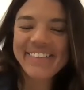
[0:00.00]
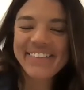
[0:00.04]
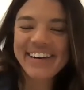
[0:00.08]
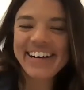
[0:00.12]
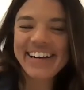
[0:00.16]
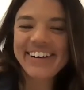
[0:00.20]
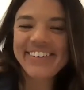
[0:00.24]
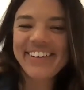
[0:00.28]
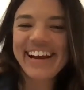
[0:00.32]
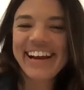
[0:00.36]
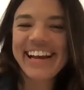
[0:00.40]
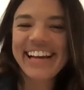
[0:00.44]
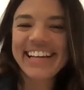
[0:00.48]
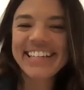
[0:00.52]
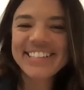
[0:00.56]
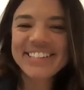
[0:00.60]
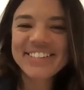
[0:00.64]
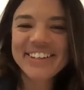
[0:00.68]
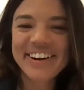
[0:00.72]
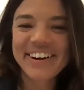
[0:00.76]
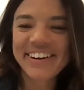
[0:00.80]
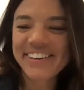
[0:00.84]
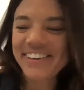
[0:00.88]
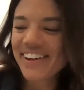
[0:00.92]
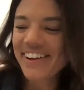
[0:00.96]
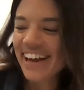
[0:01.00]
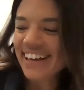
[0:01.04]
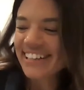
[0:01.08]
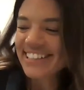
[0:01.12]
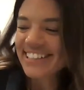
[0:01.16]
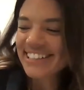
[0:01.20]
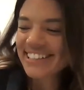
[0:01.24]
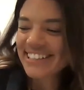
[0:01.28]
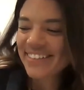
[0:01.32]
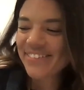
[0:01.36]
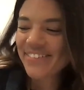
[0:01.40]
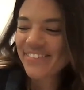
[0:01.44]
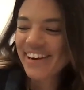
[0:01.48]
what a great intro. And you
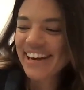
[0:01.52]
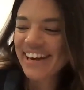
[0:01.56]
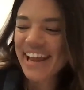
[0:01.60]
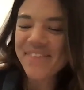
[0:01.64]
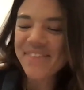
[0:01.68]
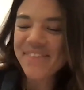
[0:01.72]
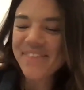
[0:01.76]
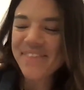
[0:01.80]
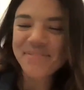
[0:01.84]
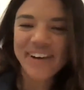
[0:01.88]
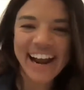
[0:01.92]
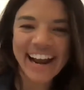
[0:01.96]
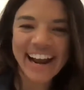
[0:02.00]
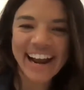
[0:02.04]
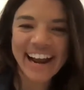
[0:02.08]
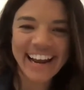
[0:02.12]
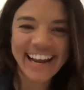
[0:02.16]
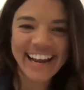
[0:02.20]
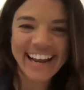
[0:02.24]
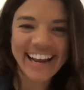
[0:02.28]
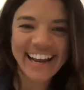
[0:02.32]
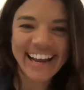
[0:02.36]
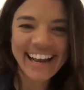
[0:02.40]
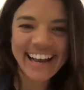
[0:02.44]
actually yeah. said my name right.